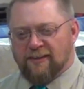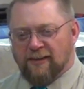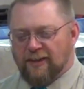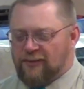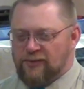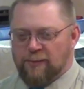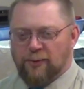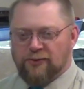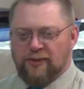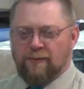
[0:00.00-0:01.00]
like I said,
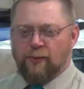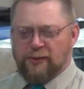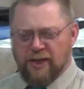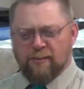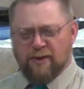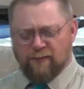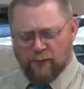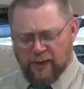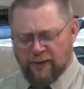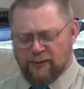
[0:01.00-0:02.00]
Brother Steve, I wish I had about
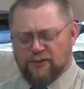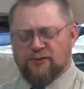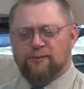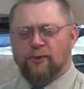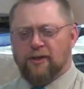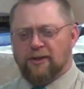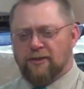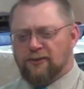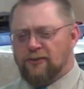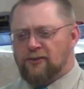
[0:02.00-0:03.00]
four hours this morning
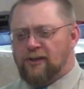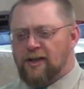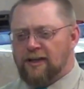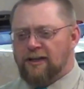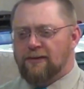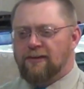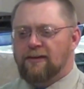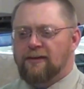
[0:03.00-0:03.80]
because there's a lot here.